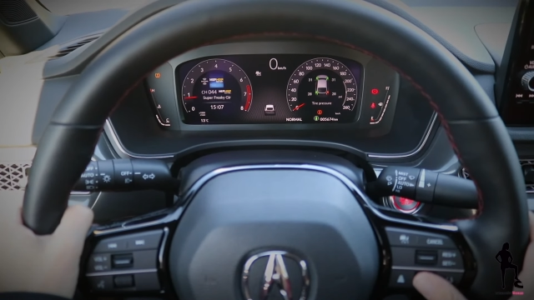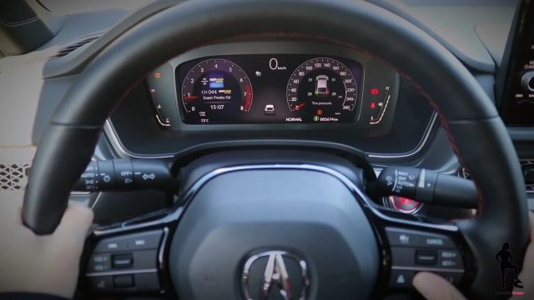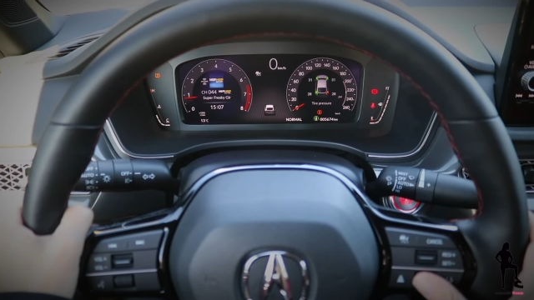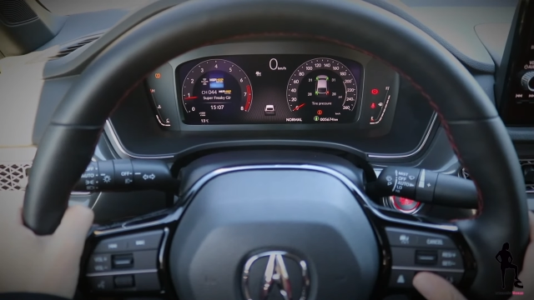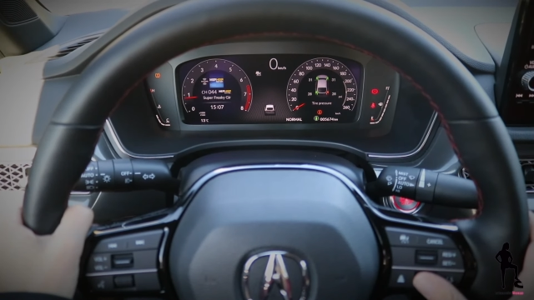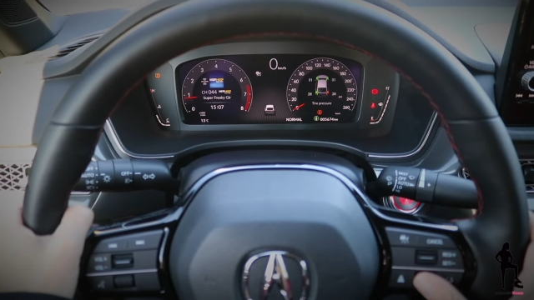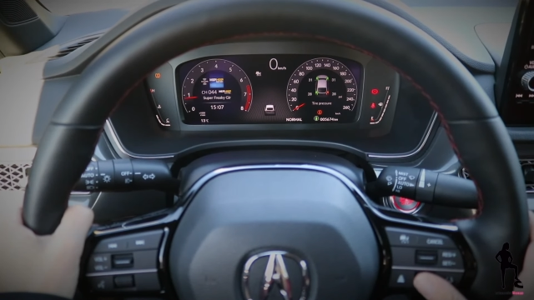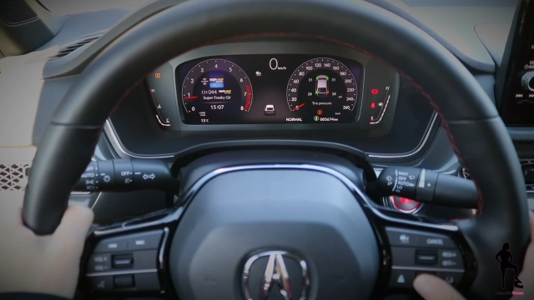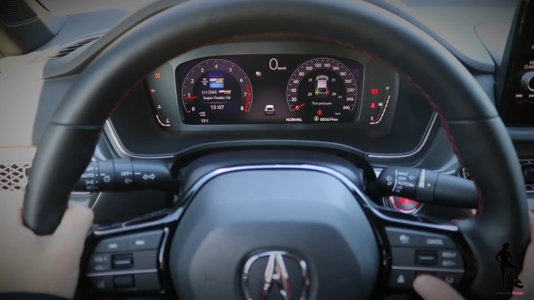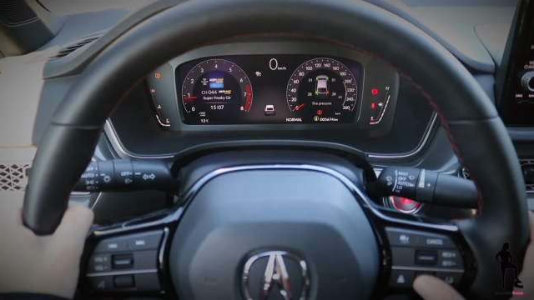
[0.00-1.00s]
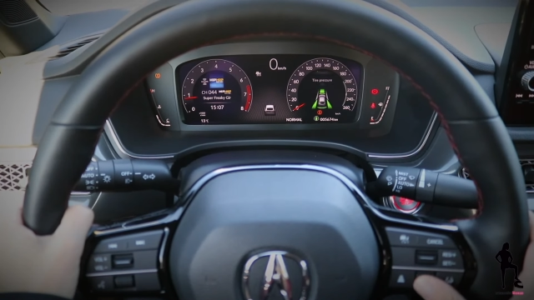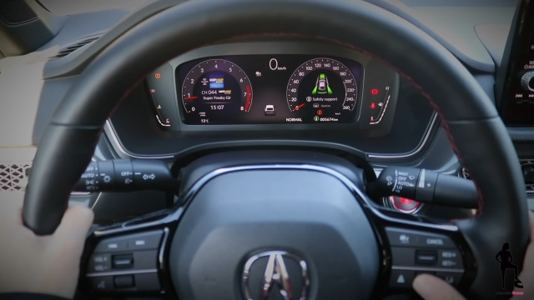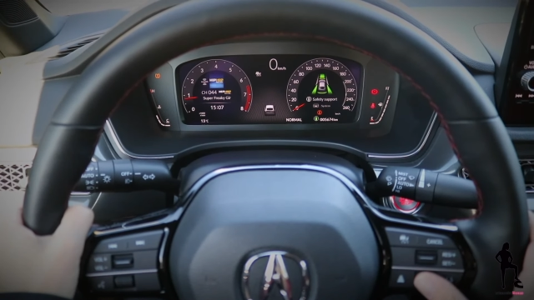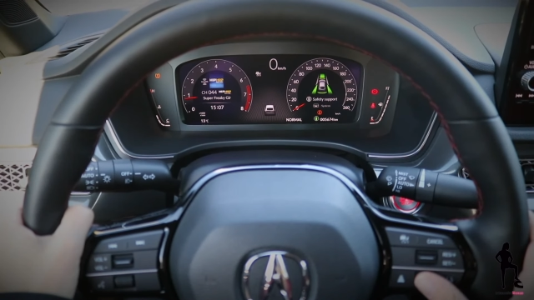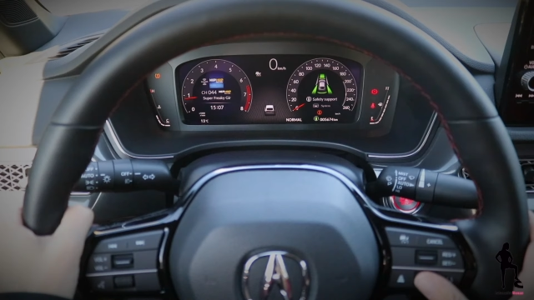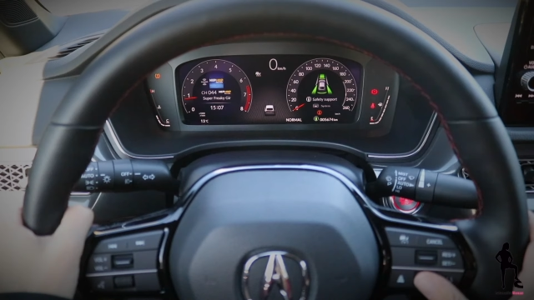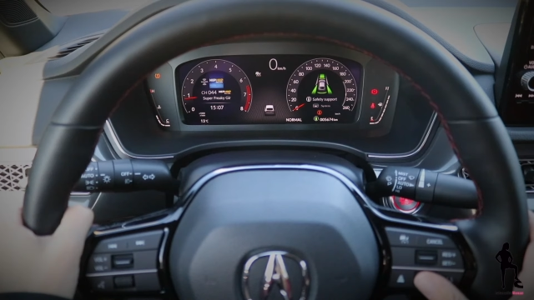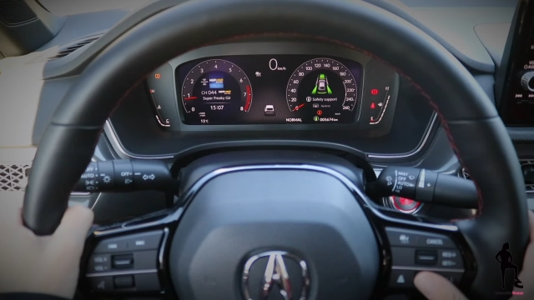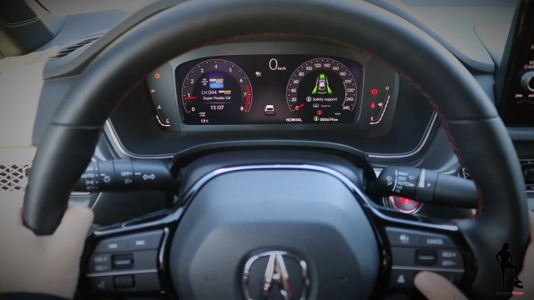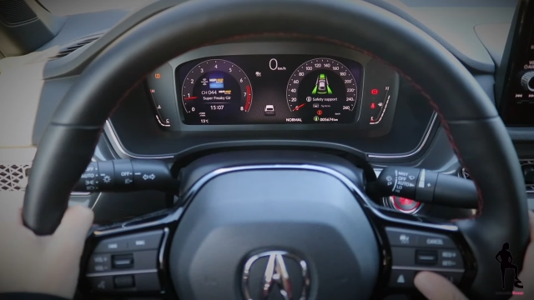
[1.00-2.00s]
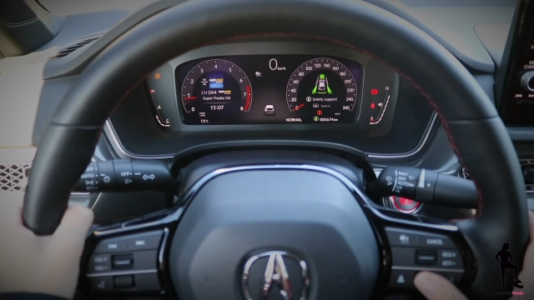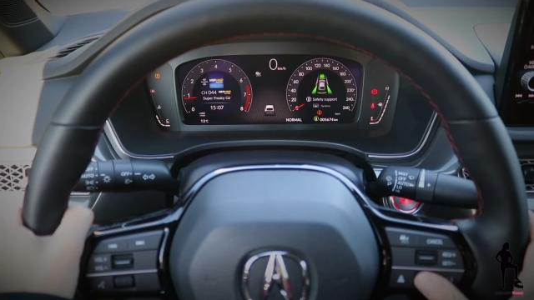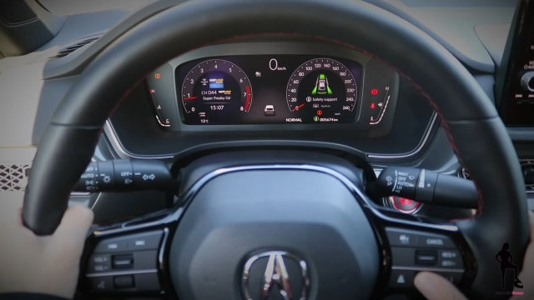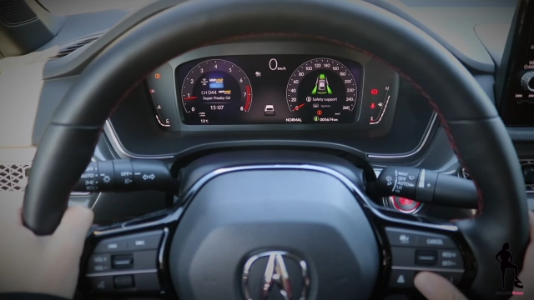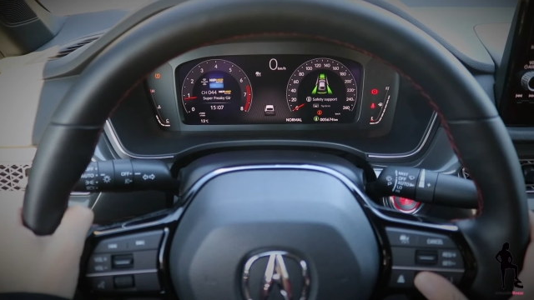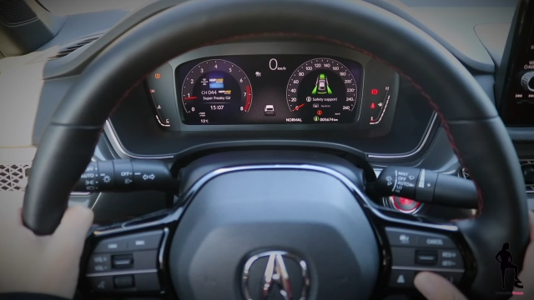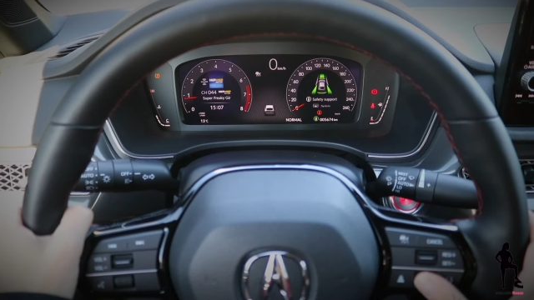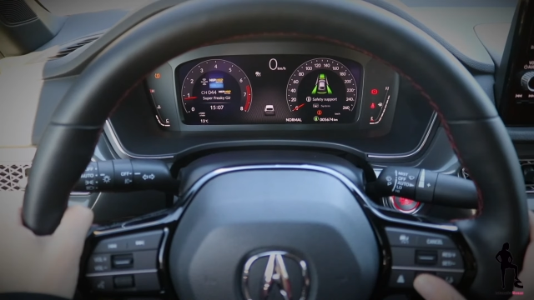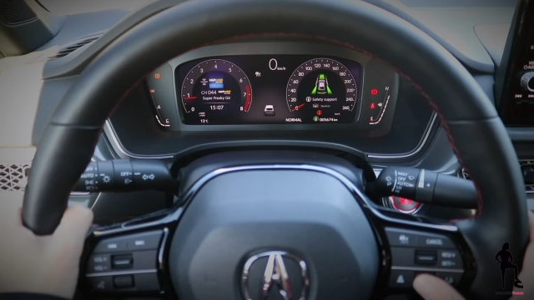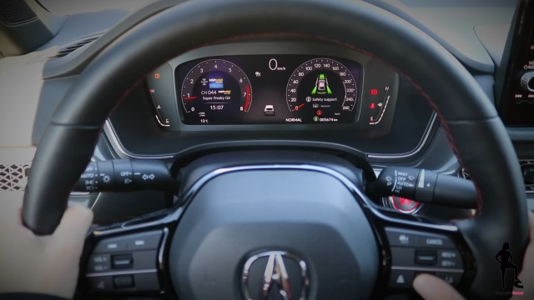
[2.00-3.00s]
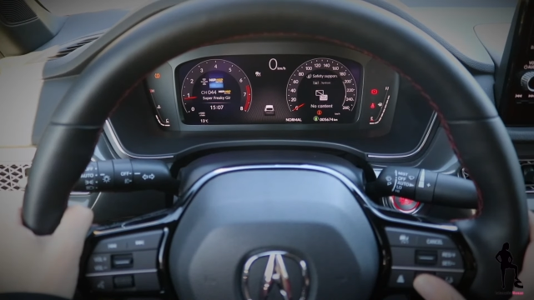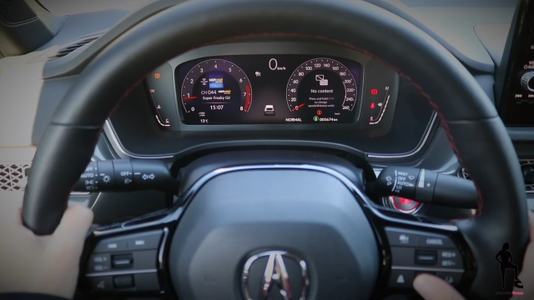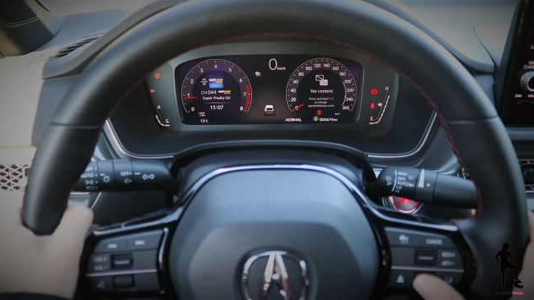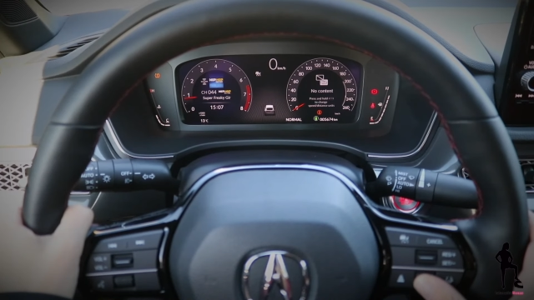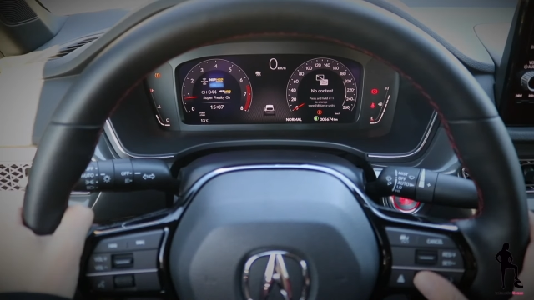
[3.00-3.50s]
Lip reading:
(no speaker visible)